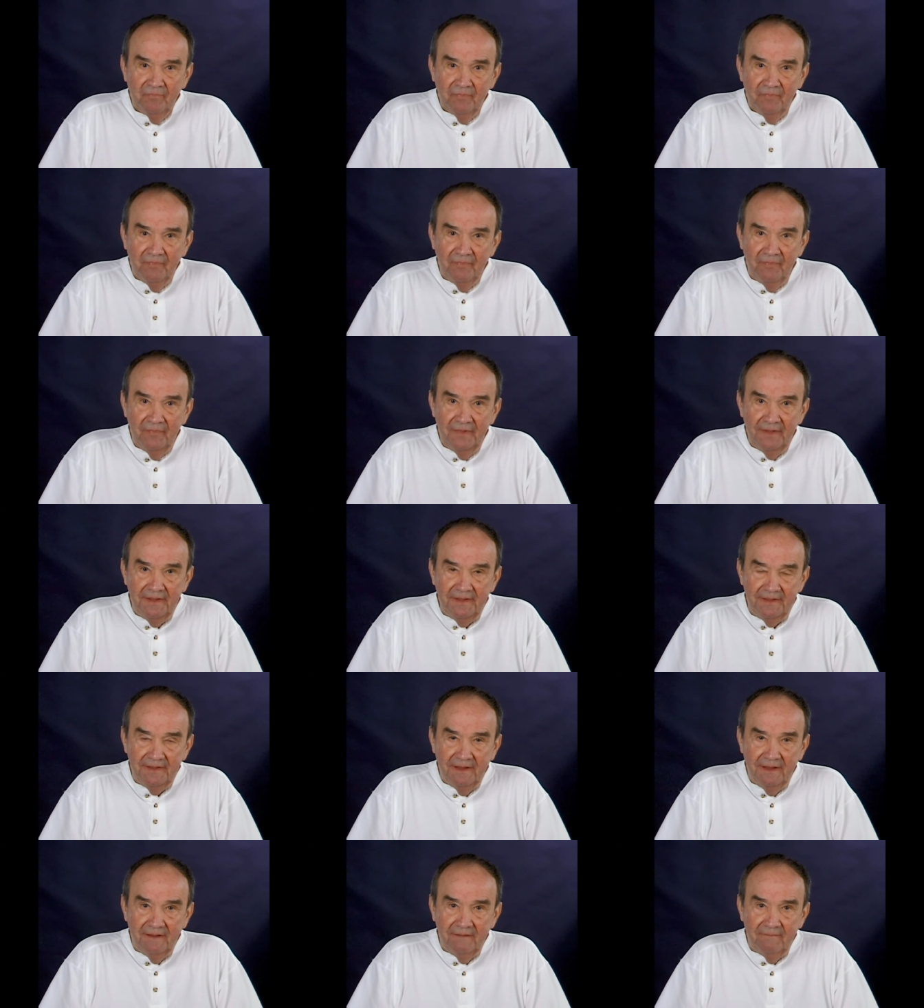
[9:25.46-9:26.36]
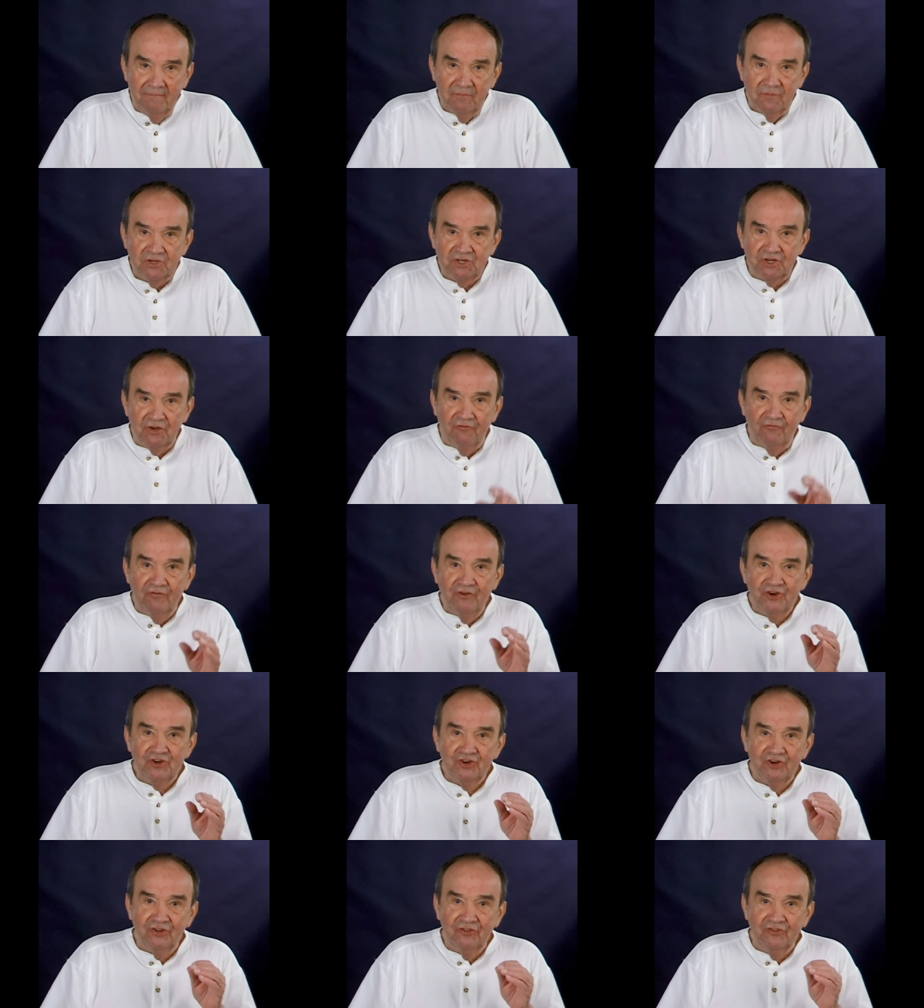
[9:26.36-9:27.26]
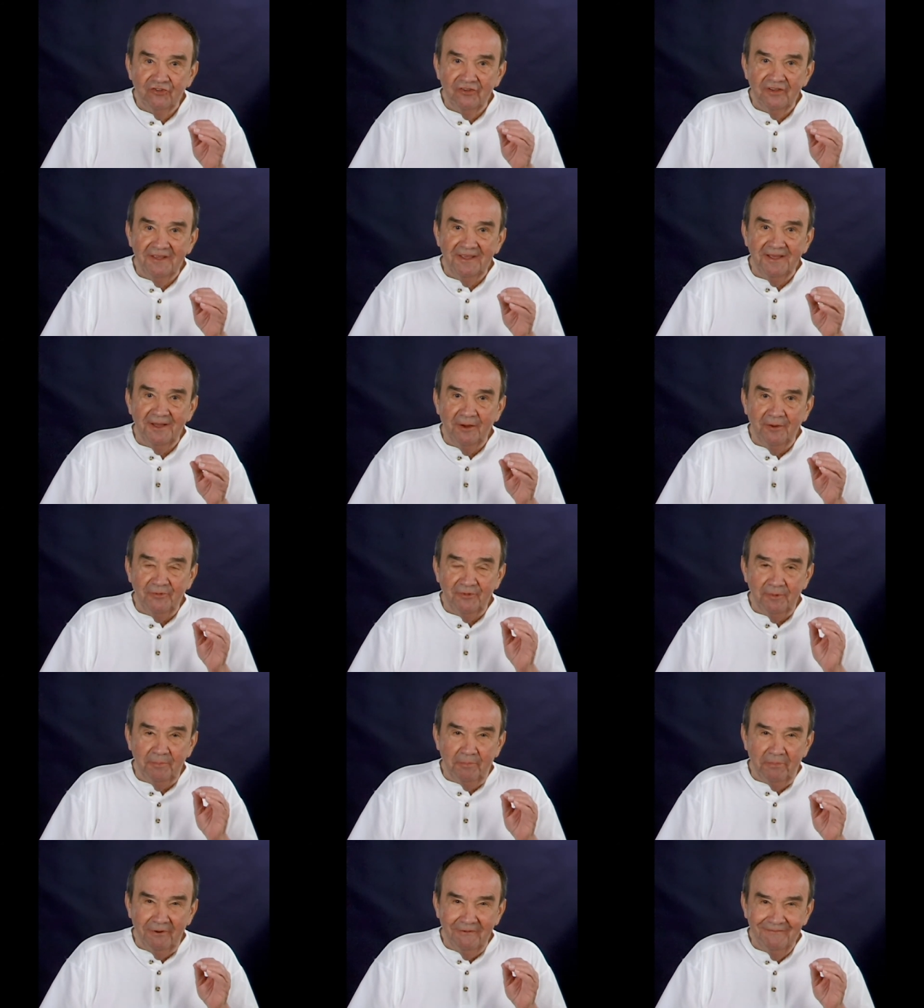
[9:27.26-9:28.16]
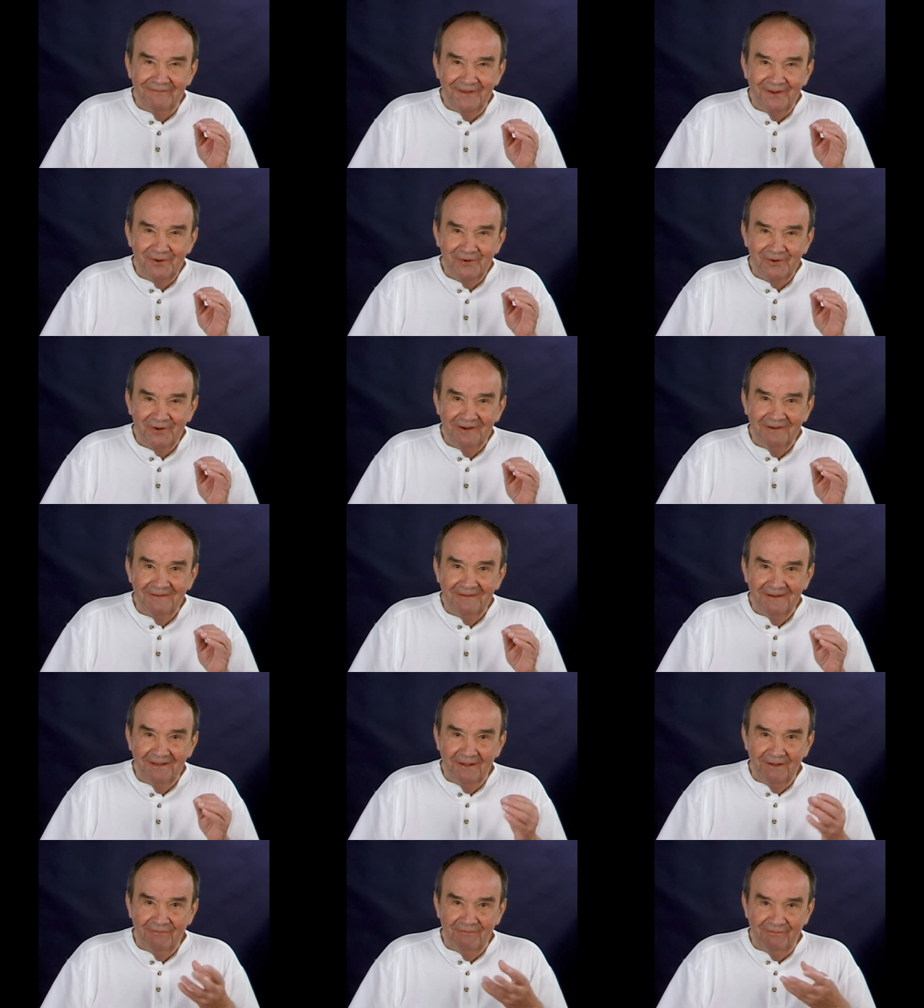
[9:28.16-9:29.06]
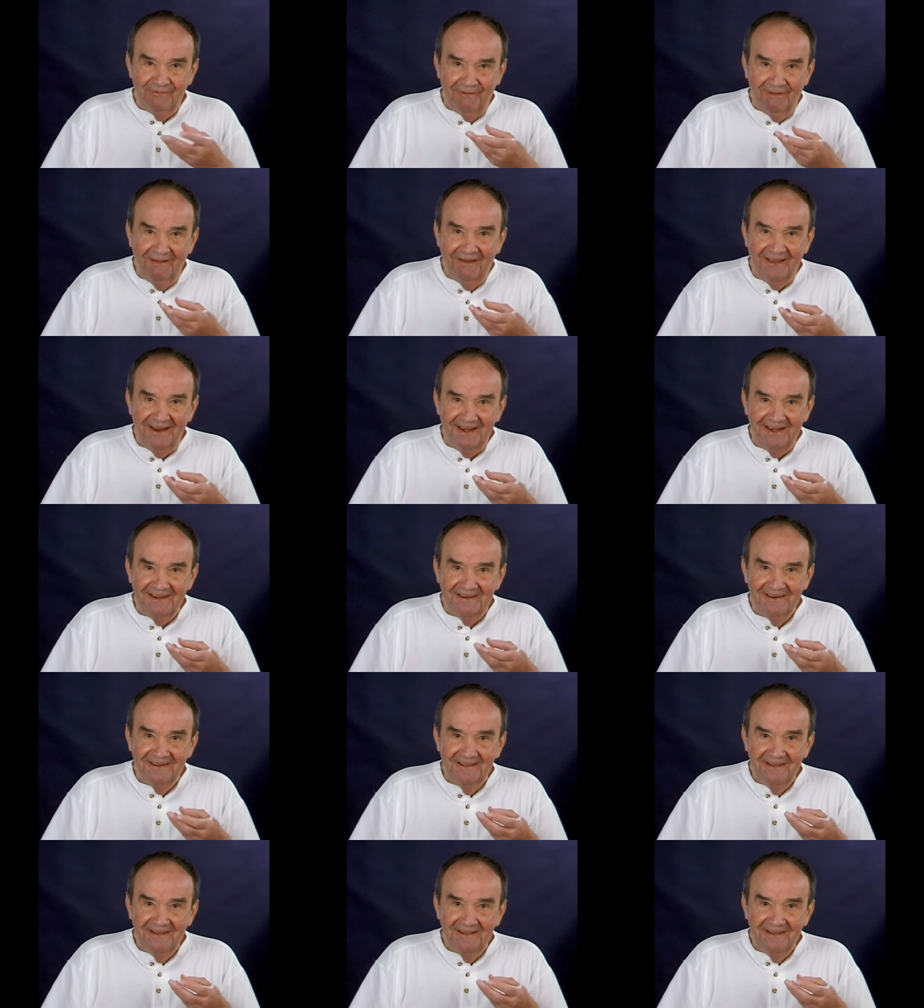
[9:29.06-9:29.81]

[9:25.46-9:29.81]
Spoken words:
The sufficiency of the provision of light